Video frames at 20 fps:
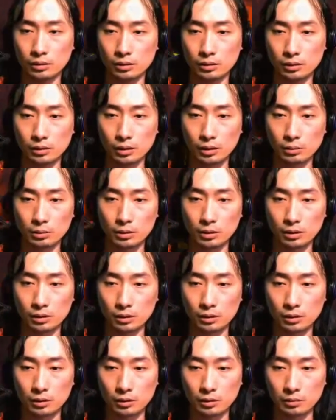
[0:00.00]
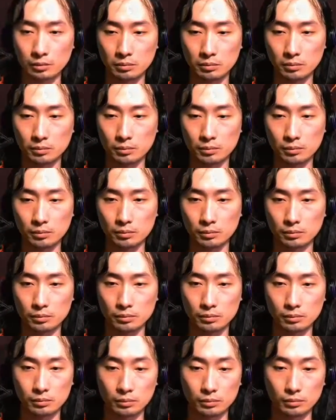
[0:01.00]
But with the Blackhand, since the
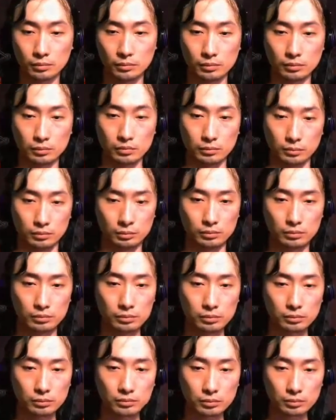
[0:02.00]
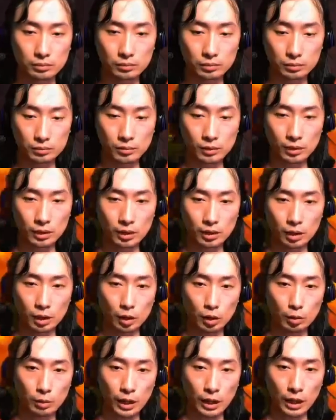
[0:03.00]
E is a purge, you can just purge off
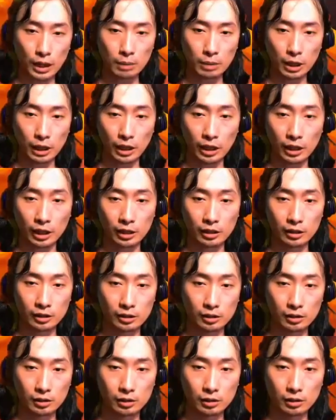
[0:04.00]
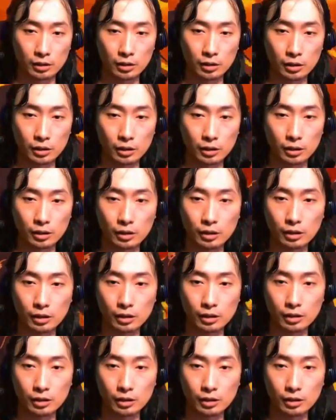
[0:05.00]
the Hunter Hood when they put it on.